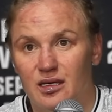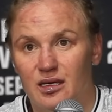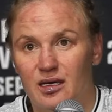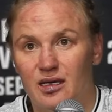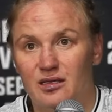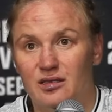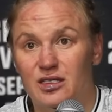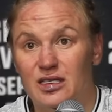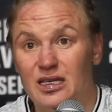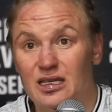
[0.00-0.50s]

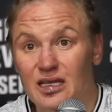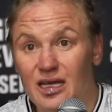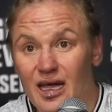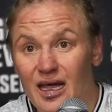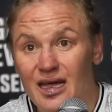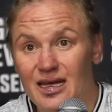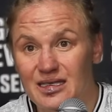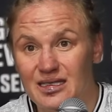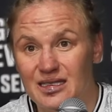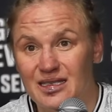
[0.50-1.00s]
And
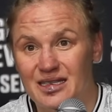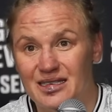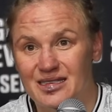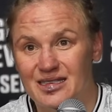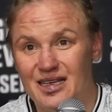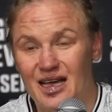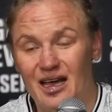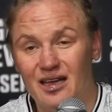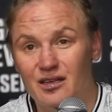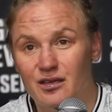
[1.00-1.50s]
10-8, it's
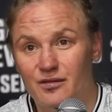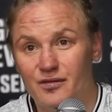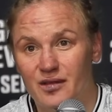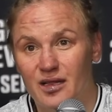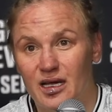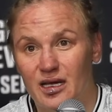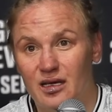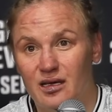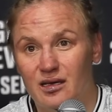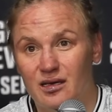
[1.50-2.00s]
kind of
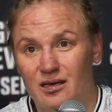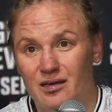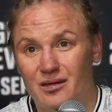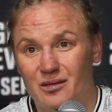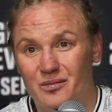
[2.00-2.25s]
like